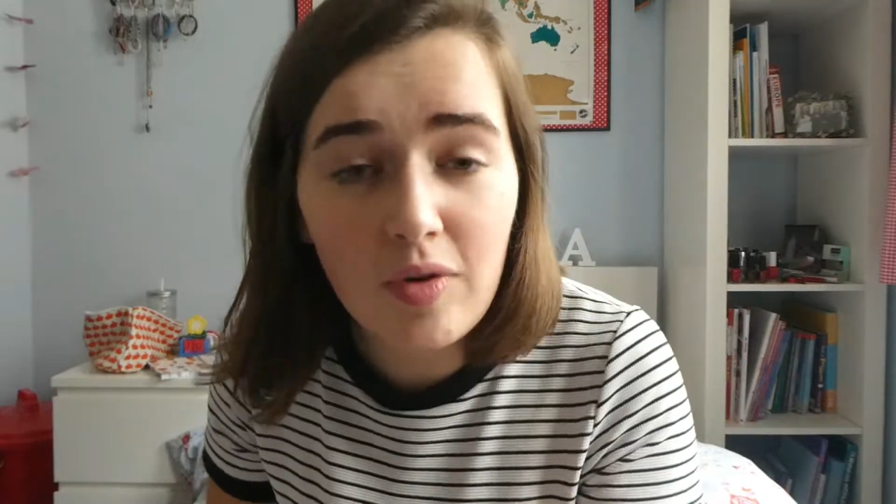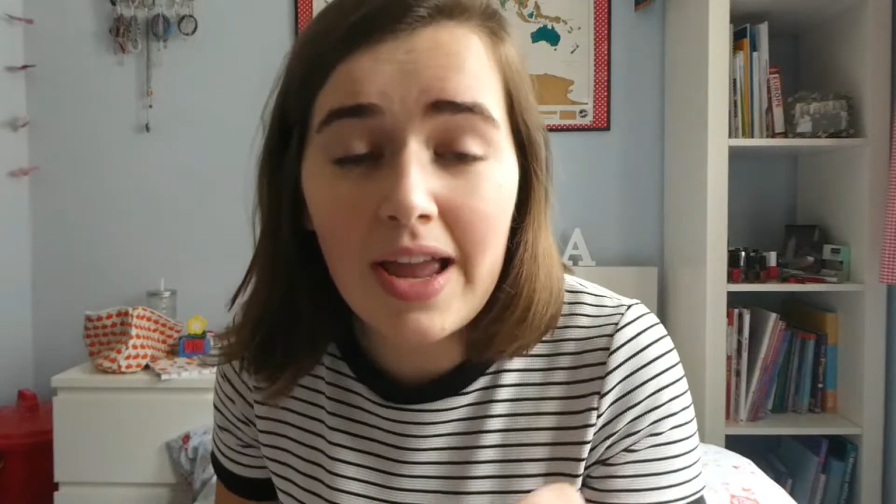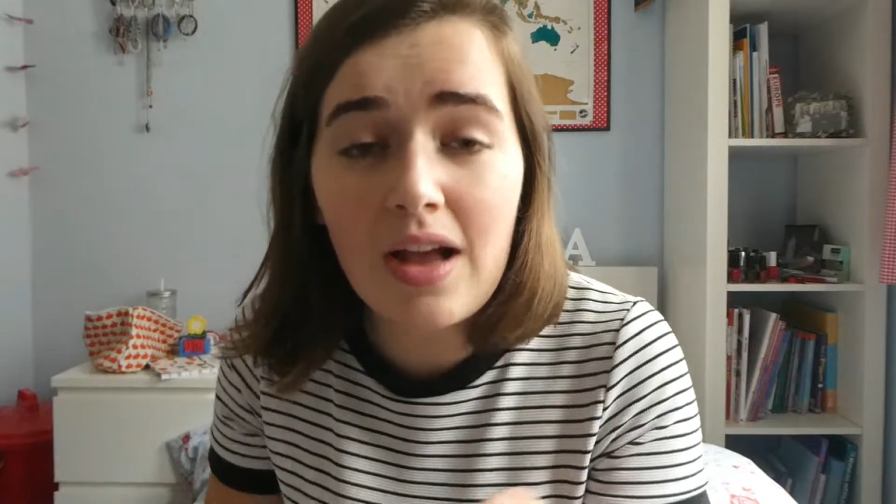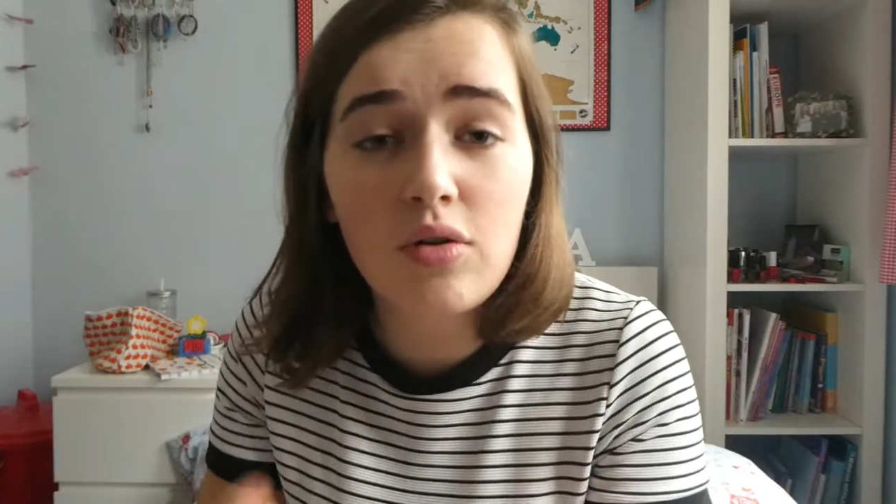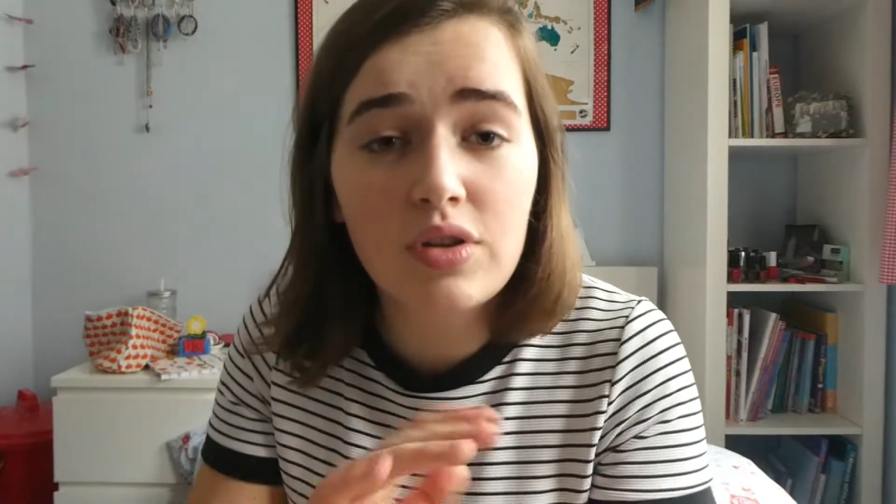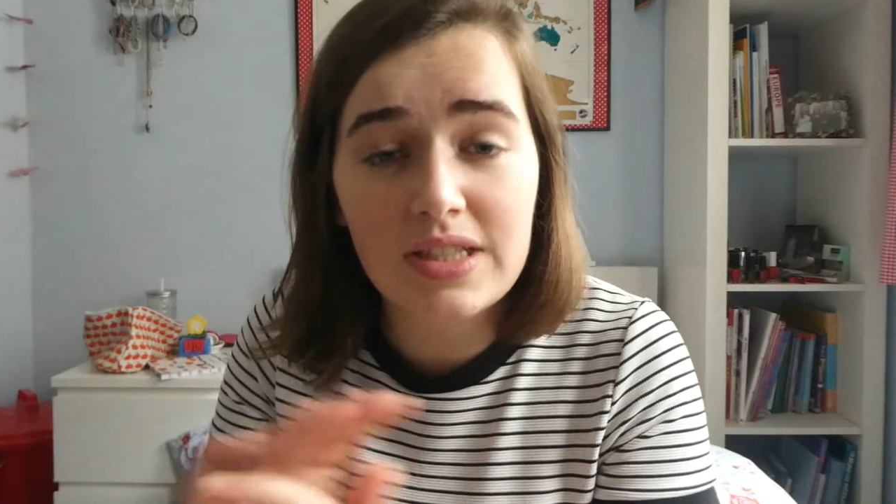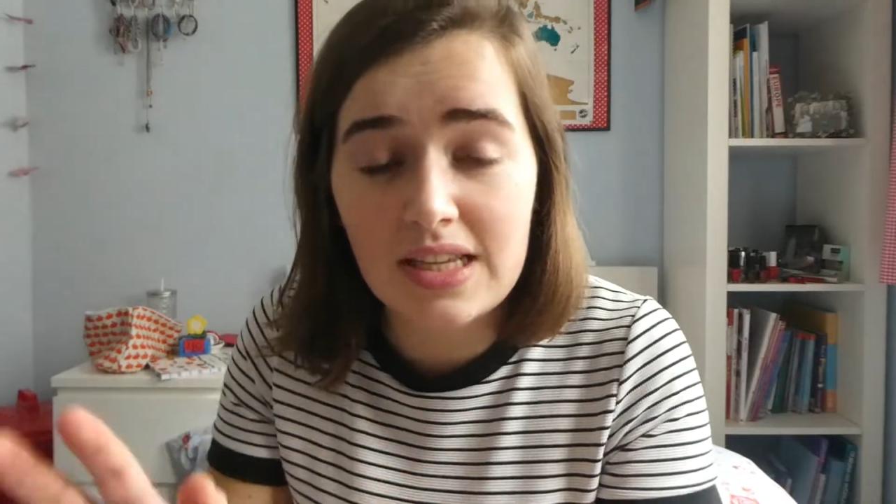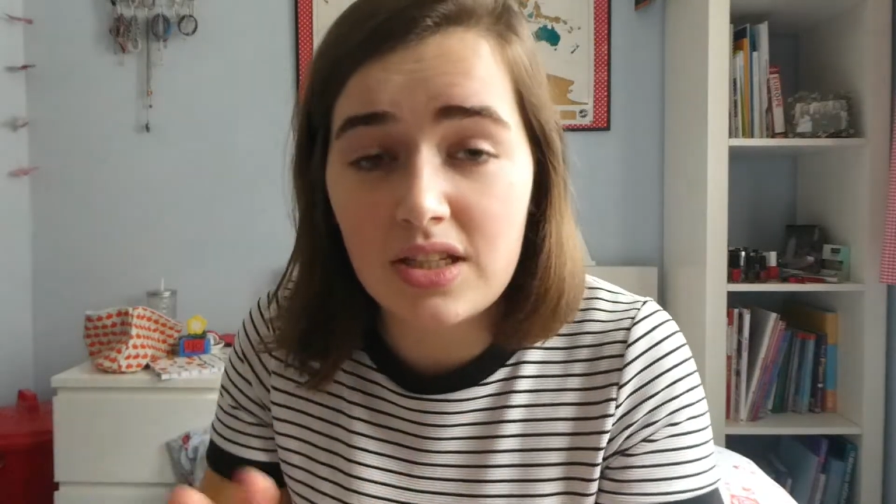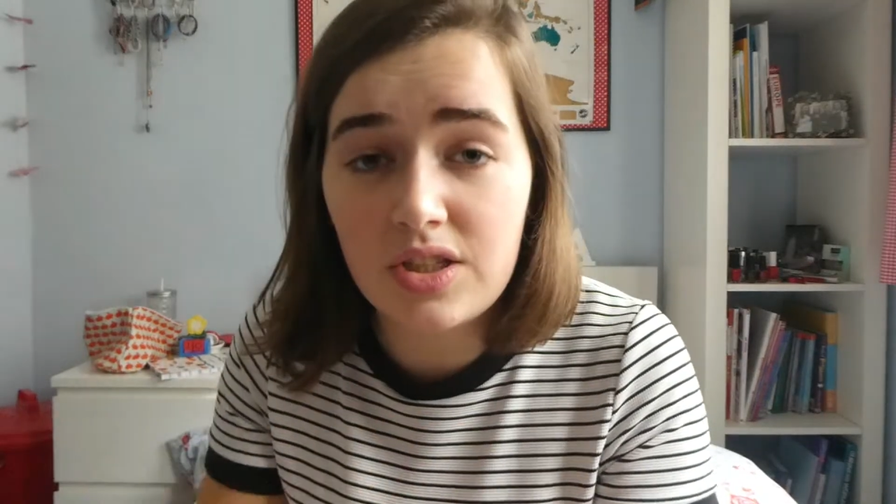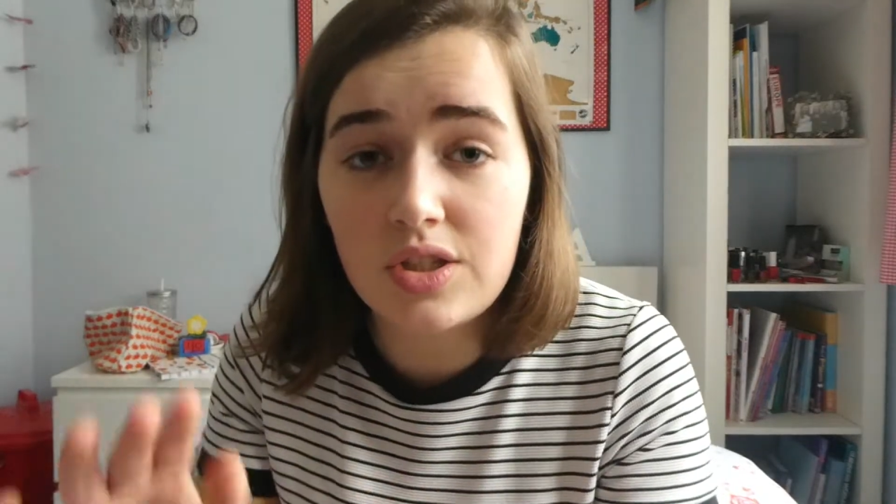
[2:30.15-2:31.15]
write out all the
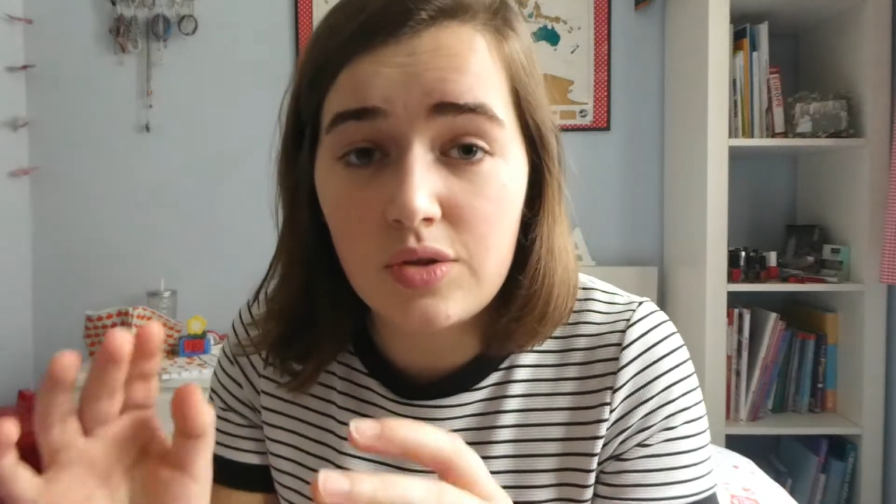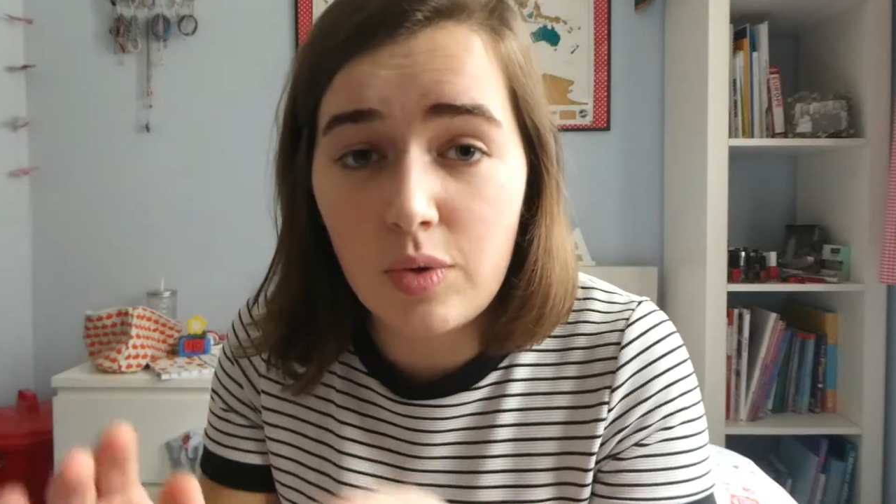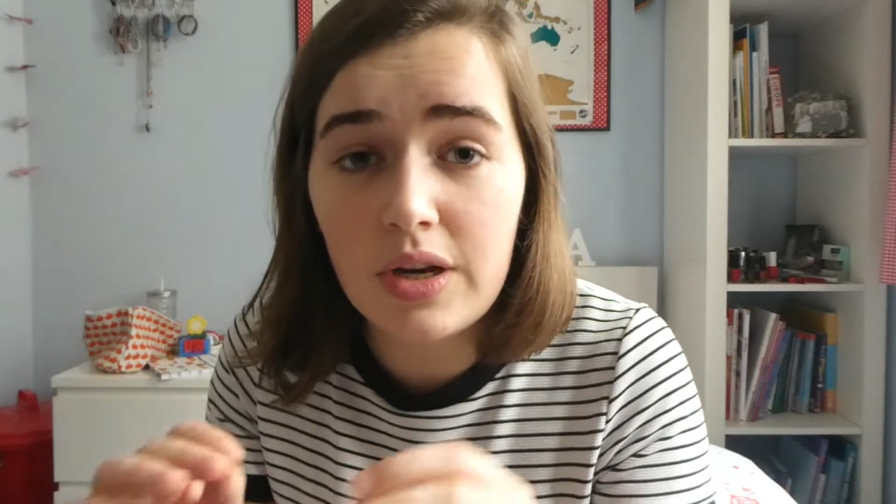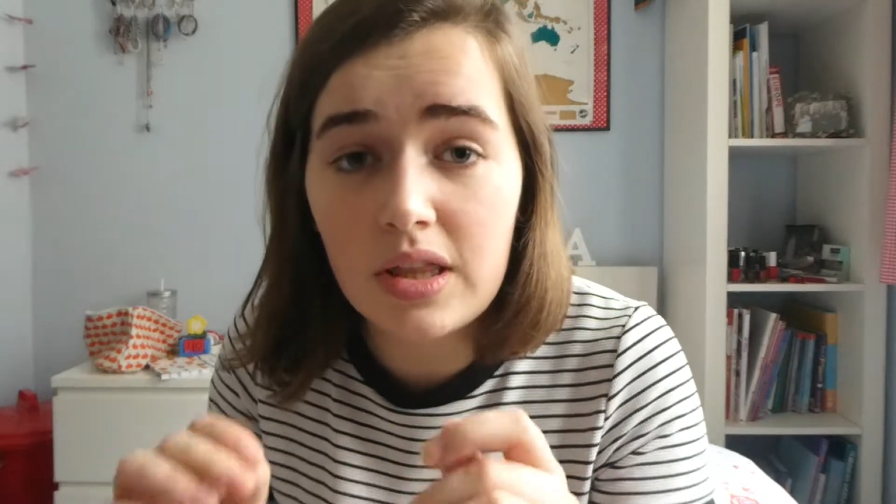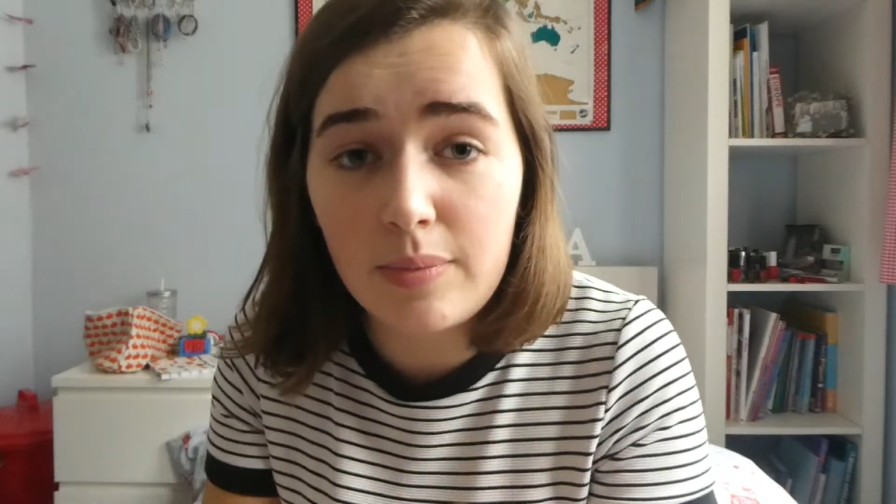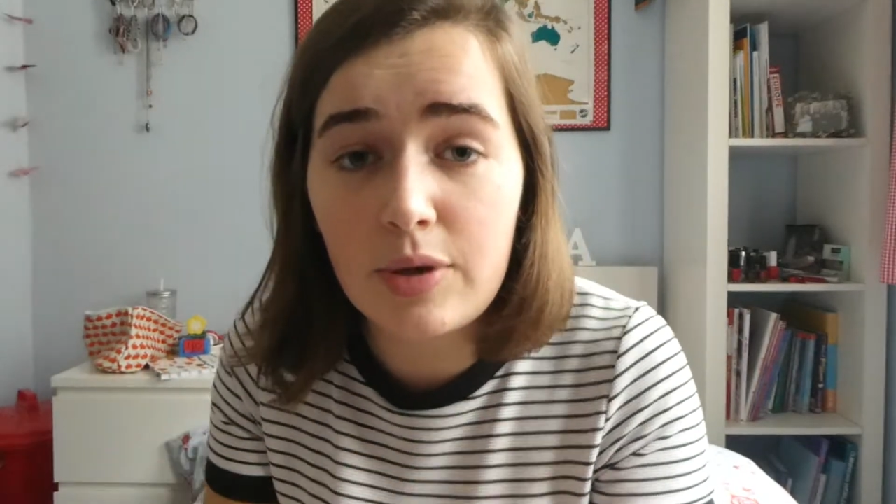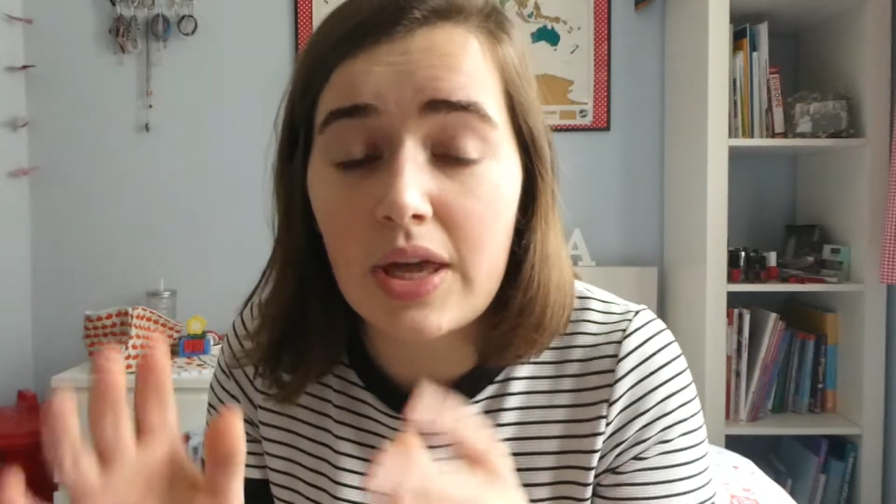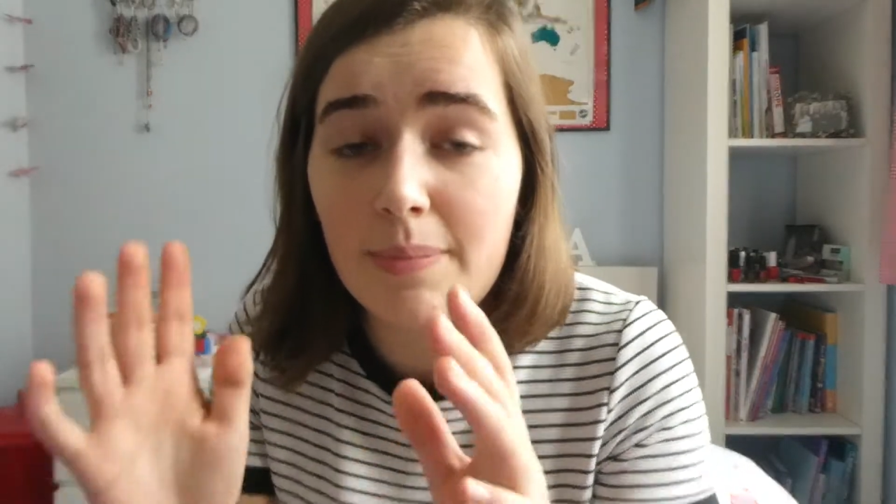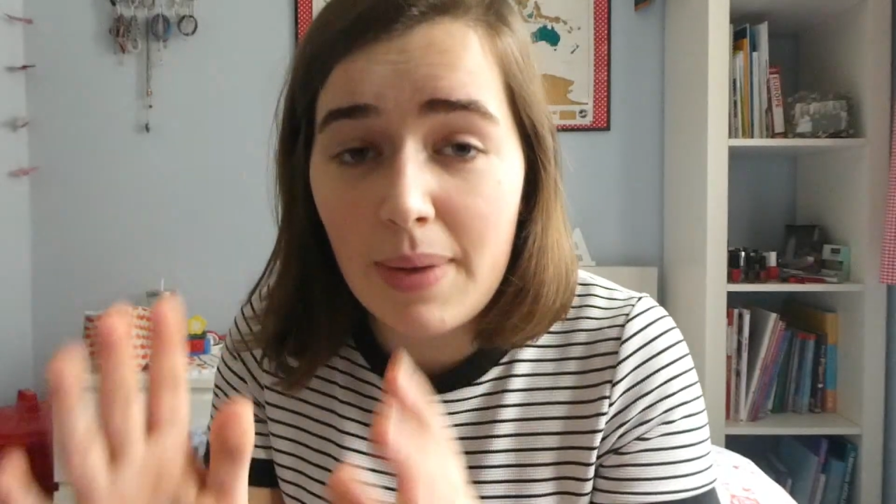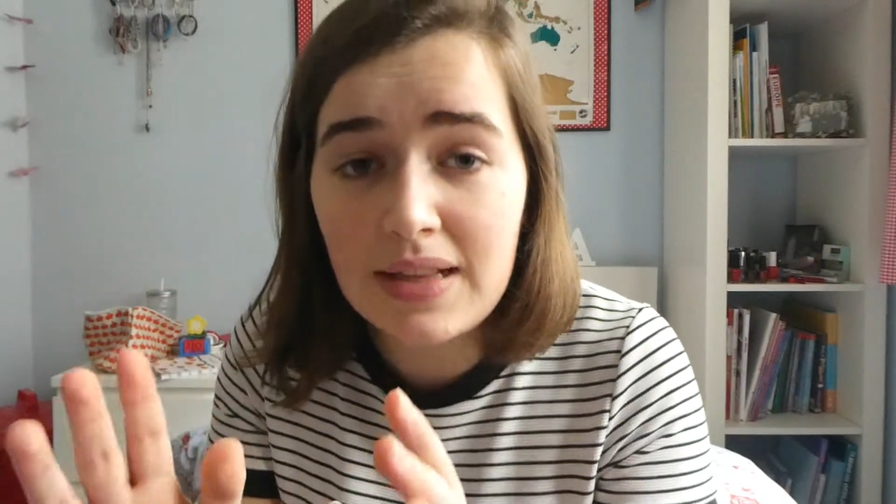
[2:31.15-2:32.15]
sentences you want in the
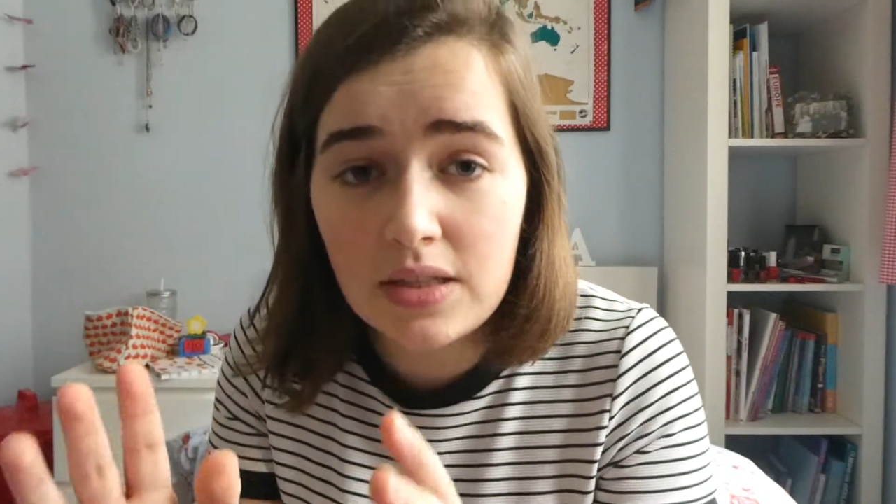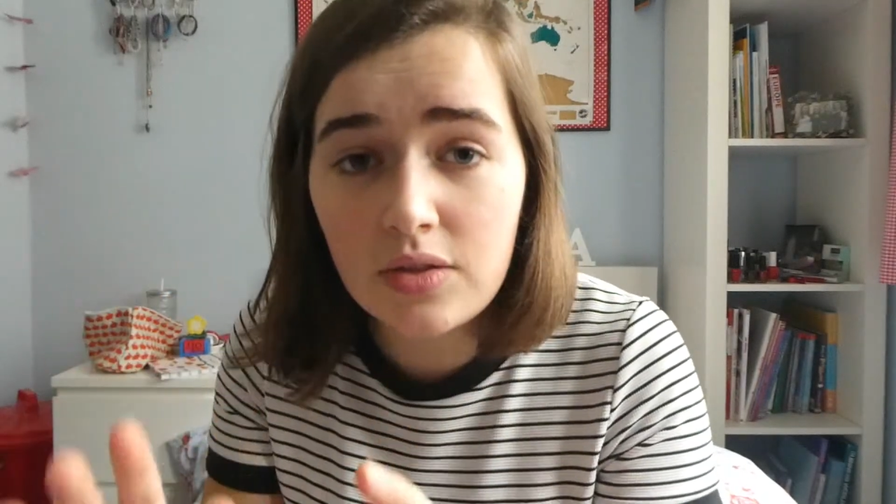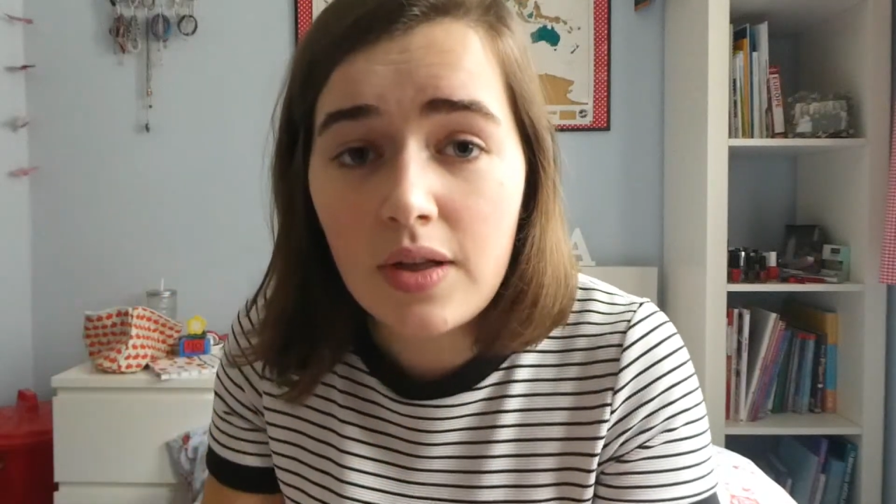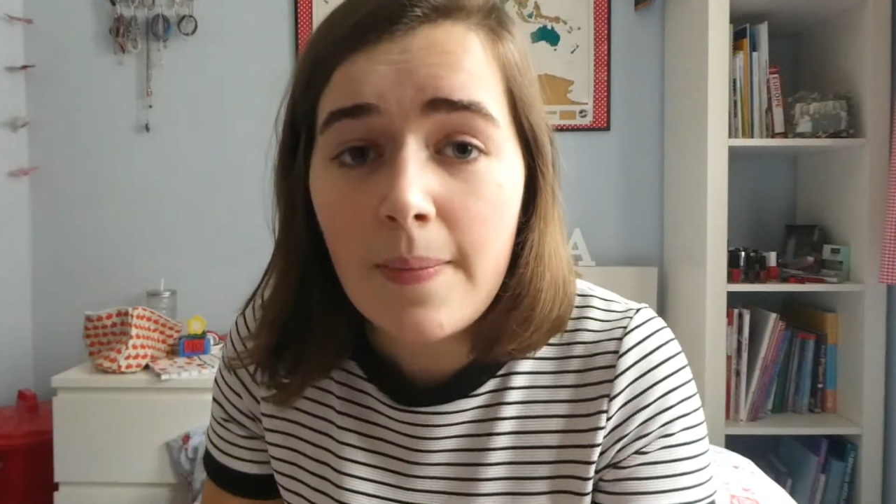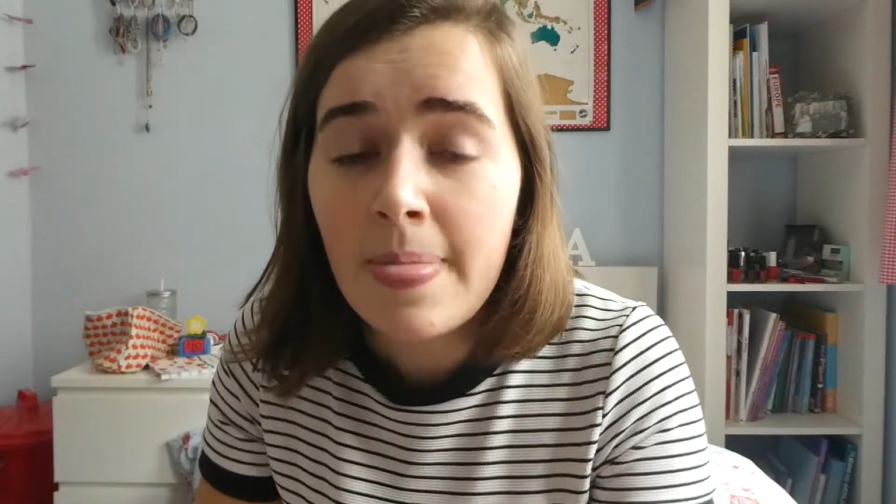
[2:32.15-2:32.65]
book in pencil,